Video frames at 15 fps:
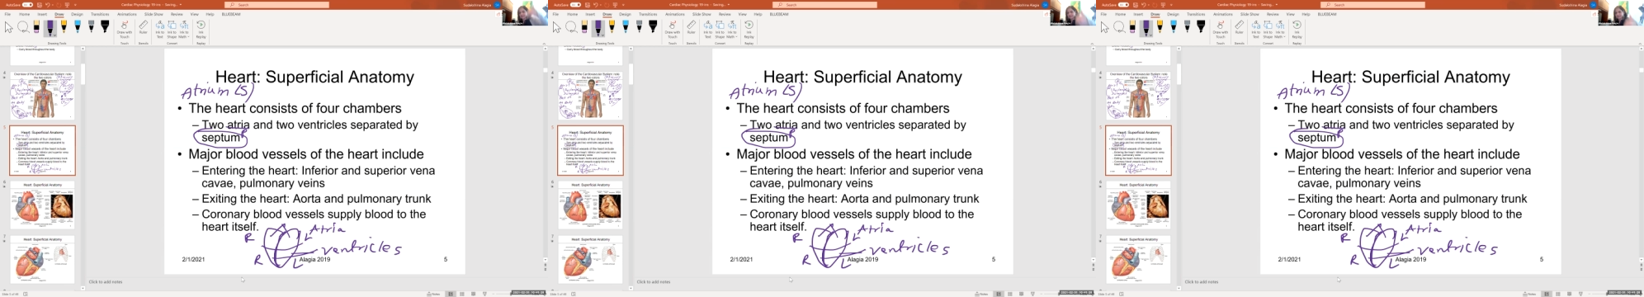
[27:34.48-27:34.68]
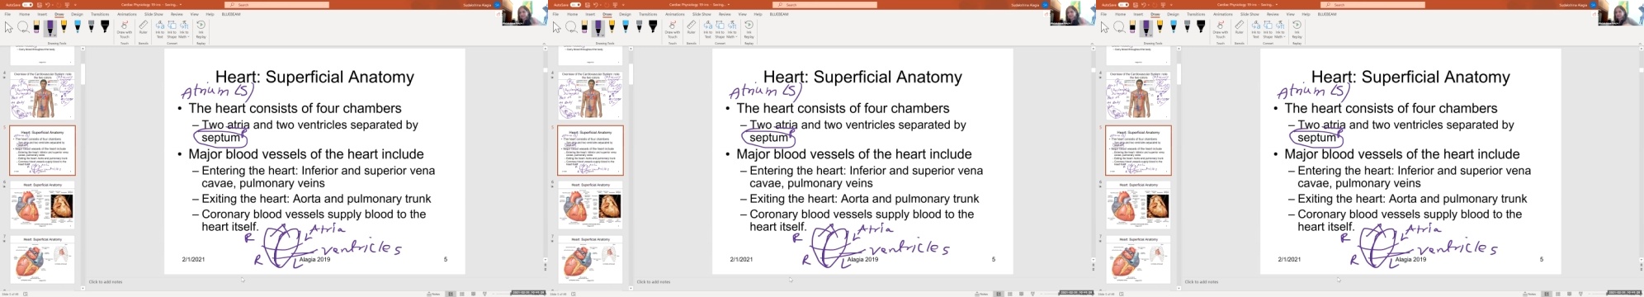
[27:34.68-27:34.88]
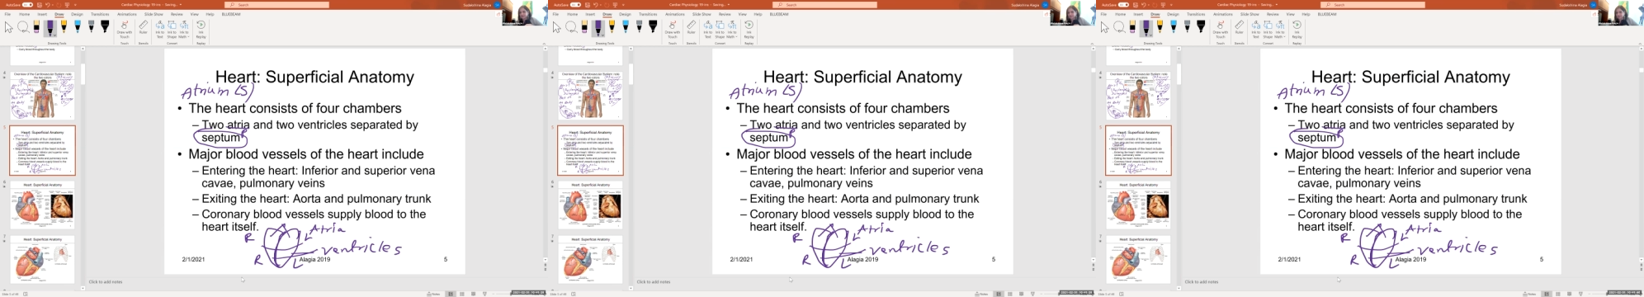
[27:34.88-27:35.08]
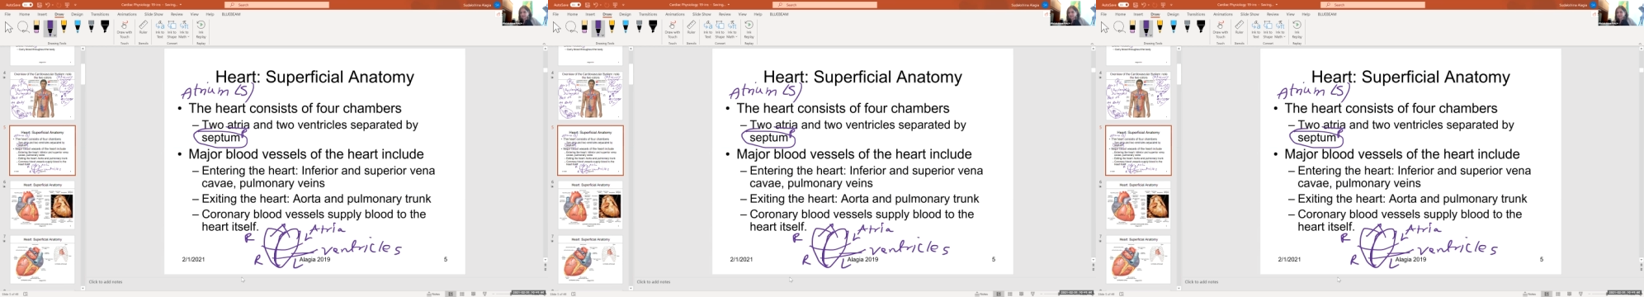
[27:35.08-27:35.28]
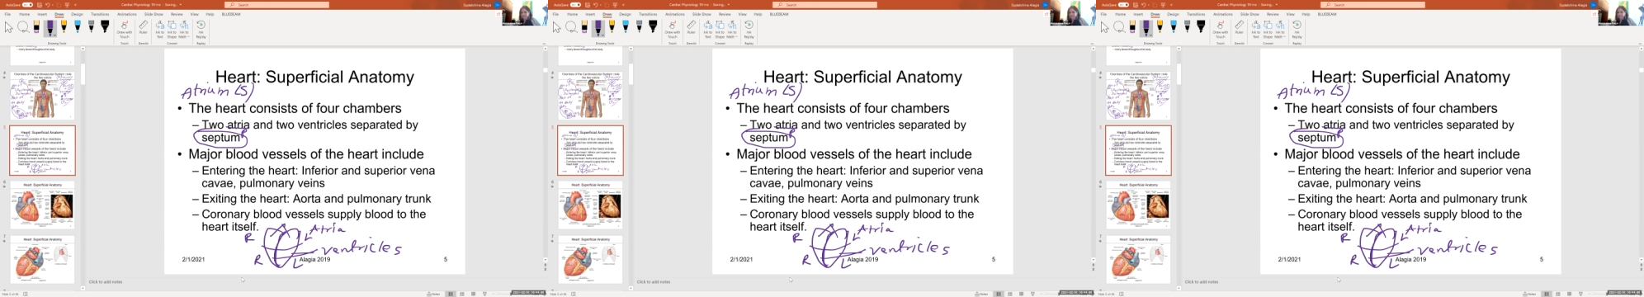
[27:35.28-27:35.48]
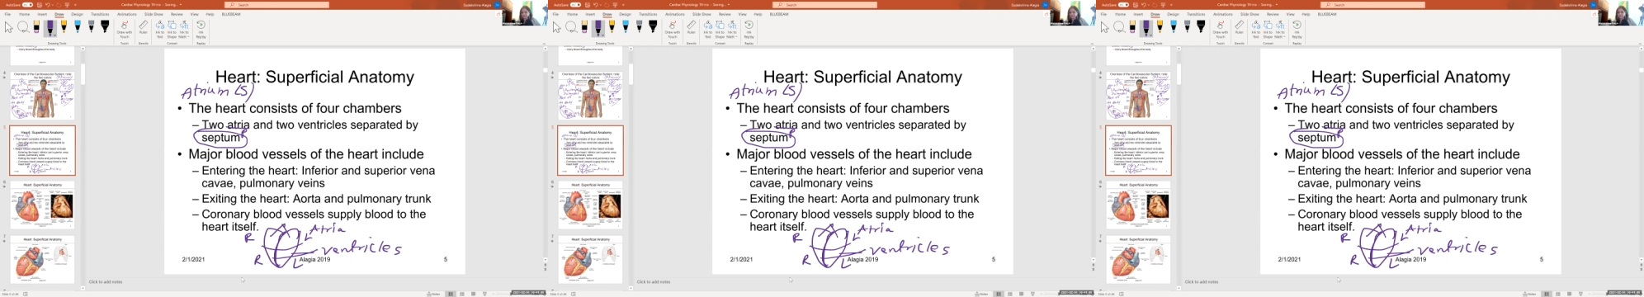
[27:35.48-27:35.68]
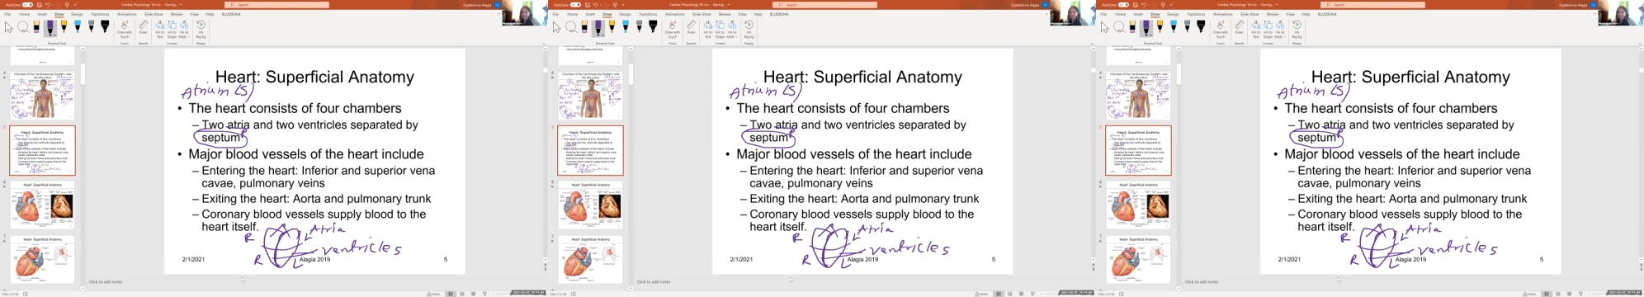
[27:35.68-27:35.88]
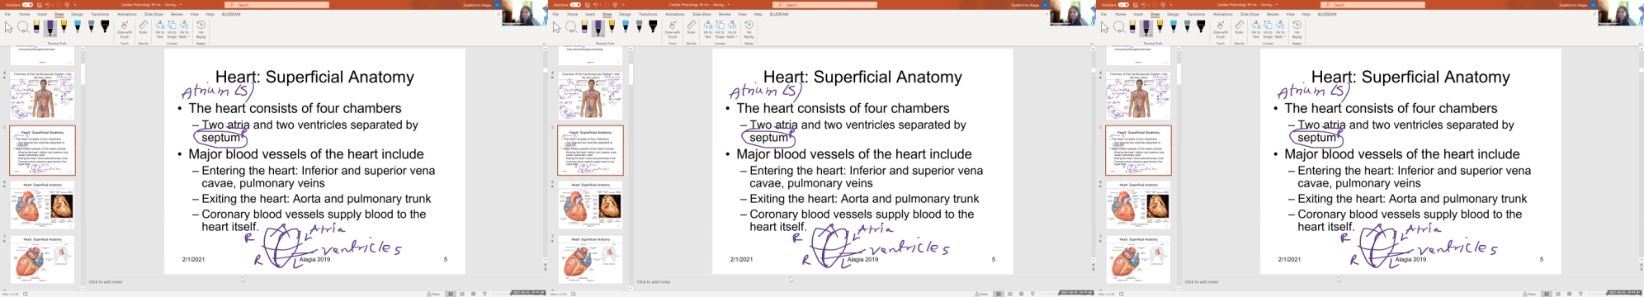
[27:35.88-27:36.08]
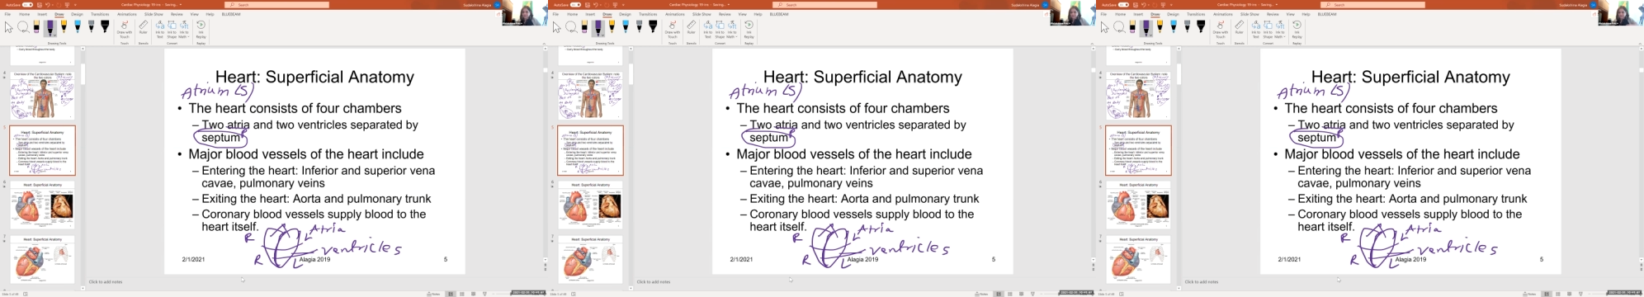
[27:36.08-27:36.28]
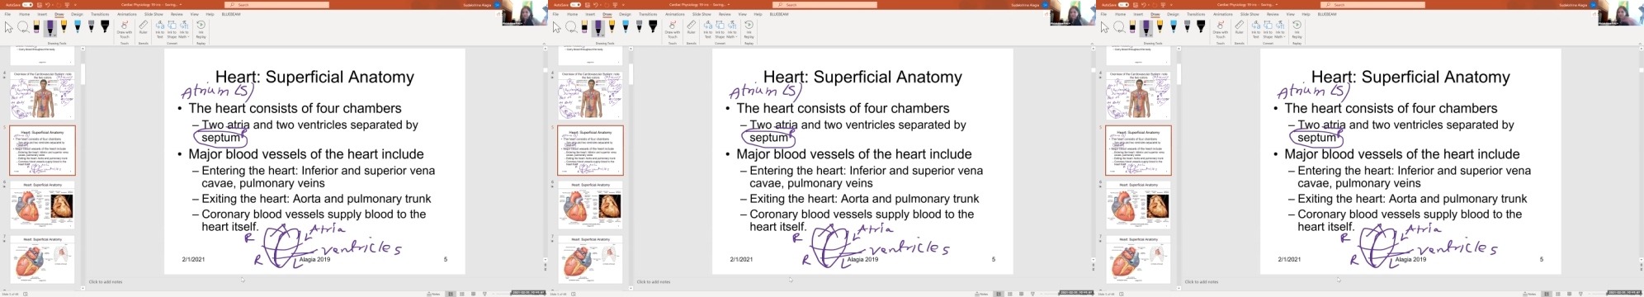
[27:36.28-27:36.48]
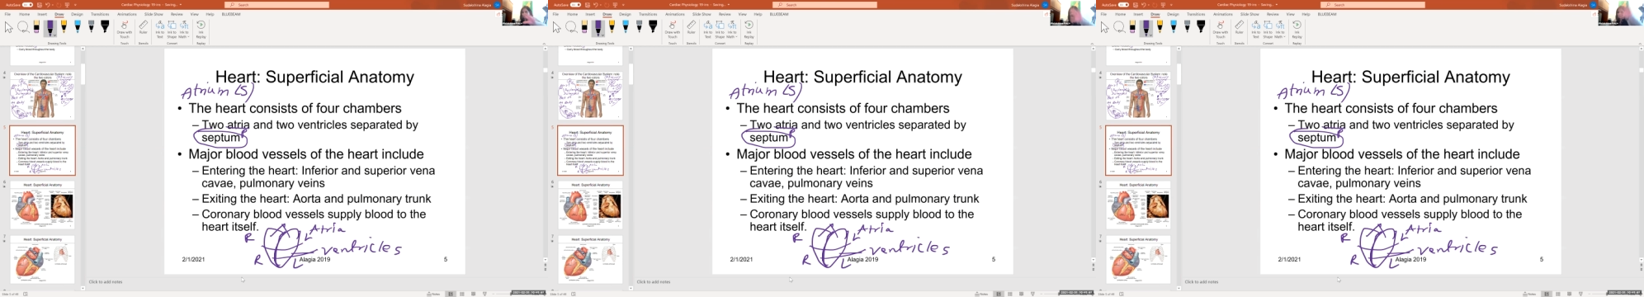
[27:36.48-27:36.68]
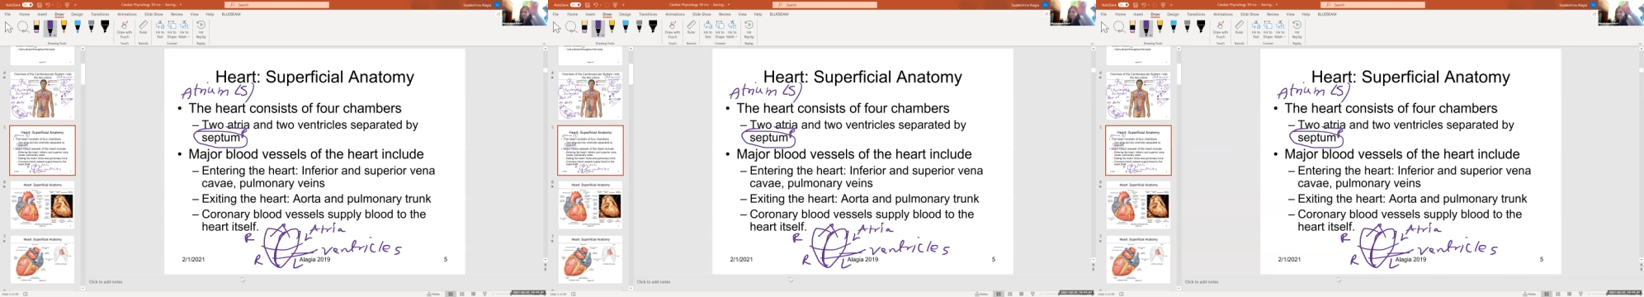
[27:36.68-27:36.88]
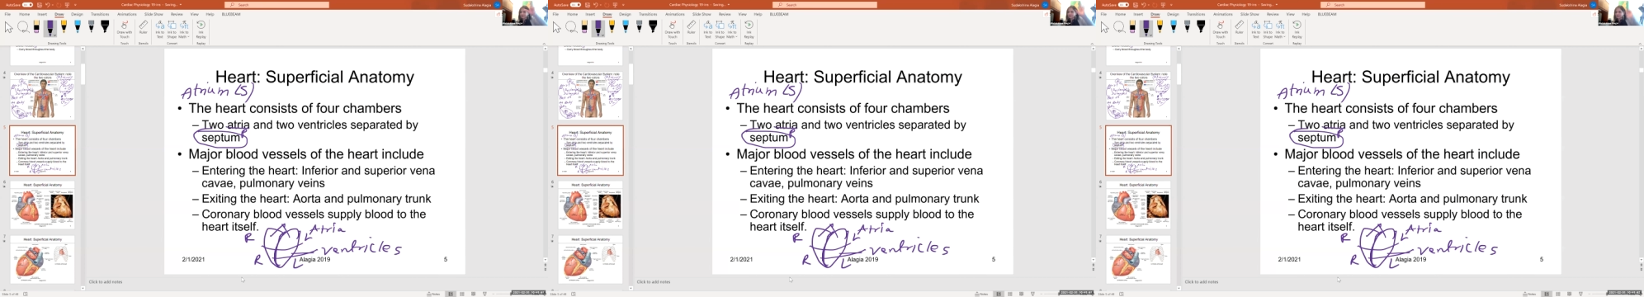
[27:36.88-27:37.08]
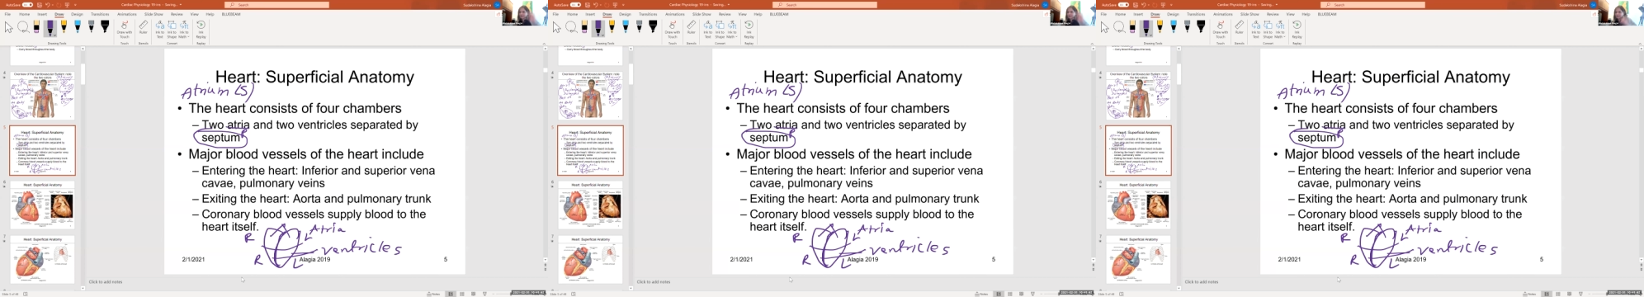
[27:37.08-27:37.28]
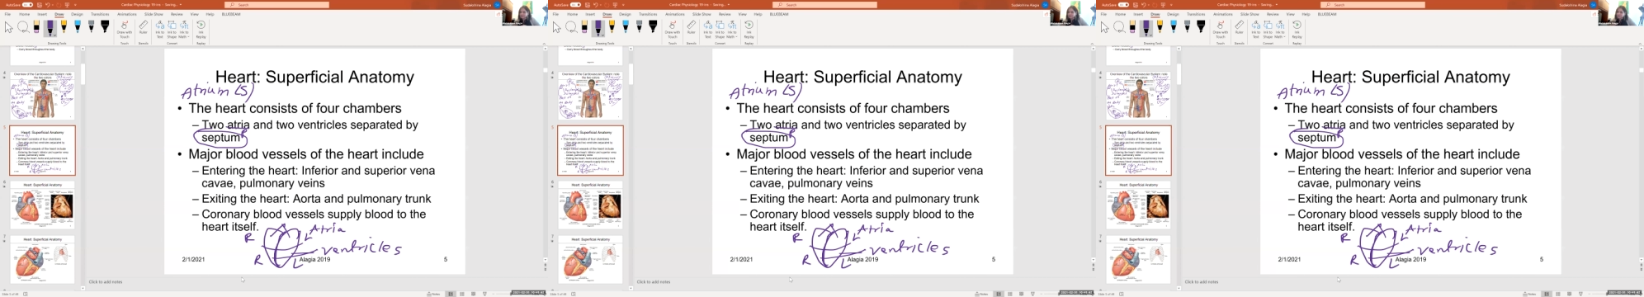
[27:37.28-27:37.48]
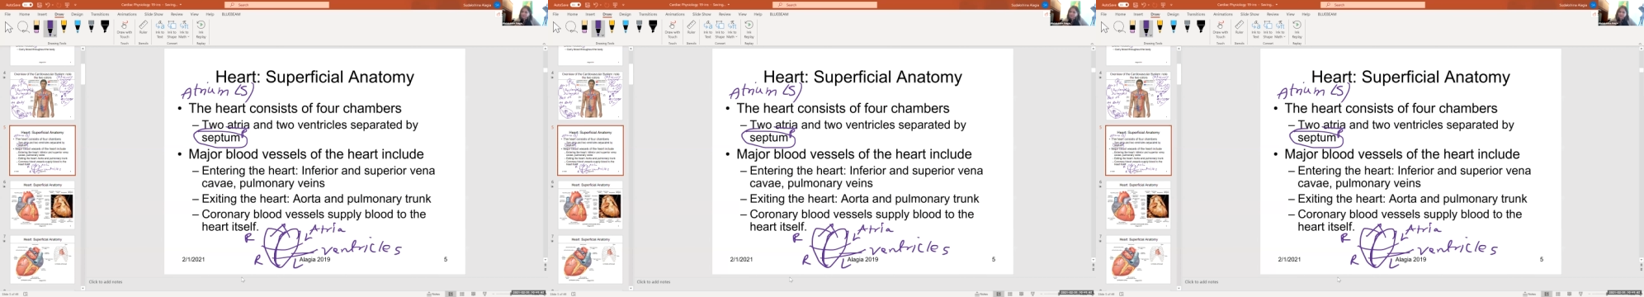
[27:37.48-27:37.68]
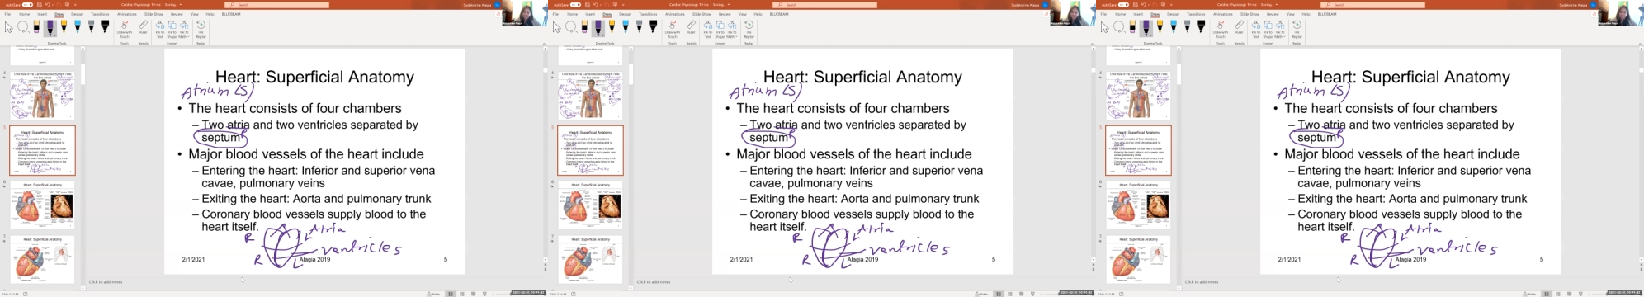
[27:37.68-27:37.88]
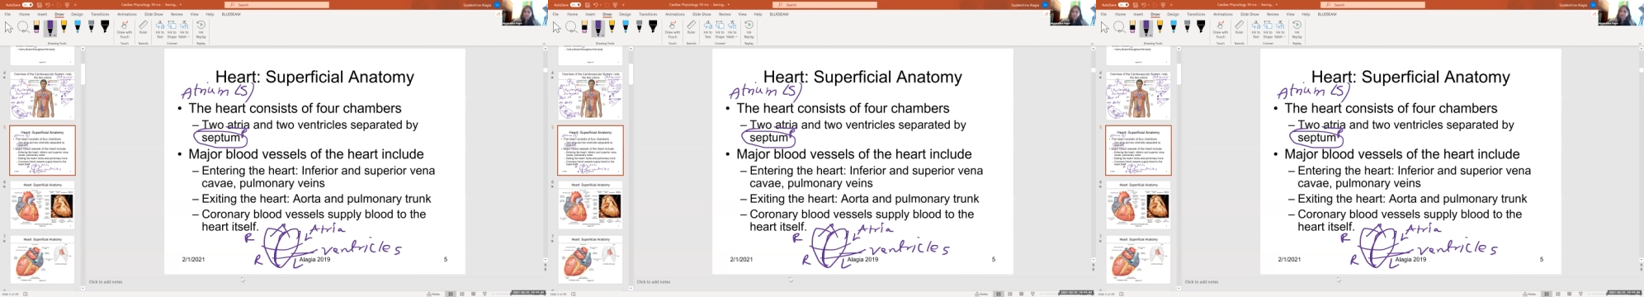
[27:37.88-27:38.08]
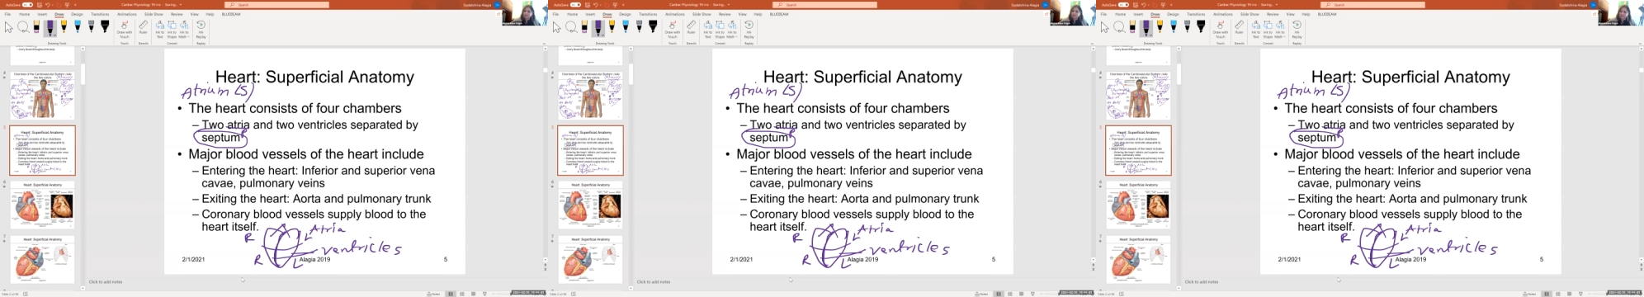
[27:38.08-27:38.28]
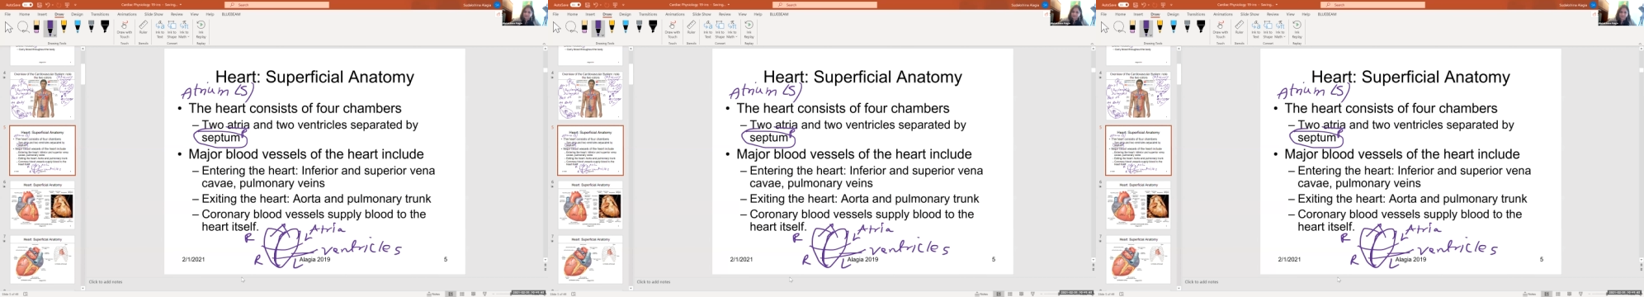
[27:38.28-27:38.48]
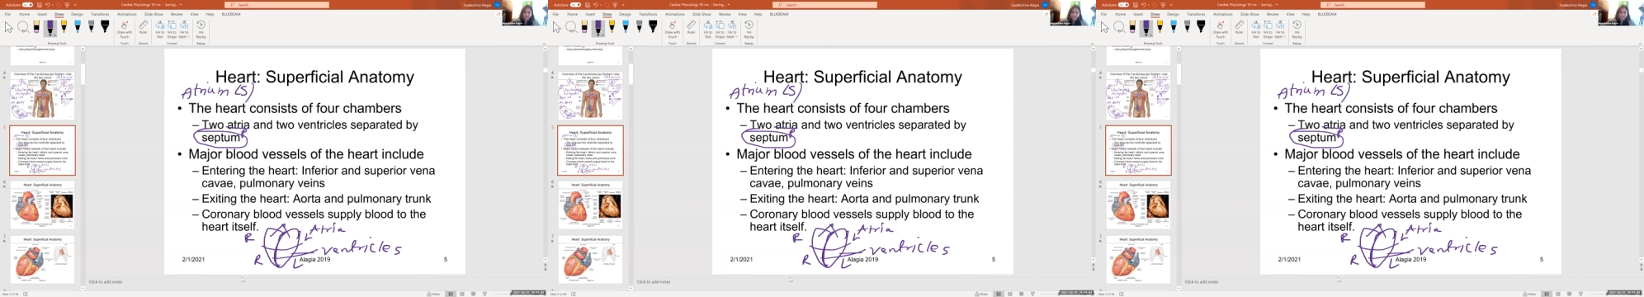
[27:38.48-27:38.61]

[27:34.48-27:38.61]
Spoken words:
No face is visible, so there are no lips to read.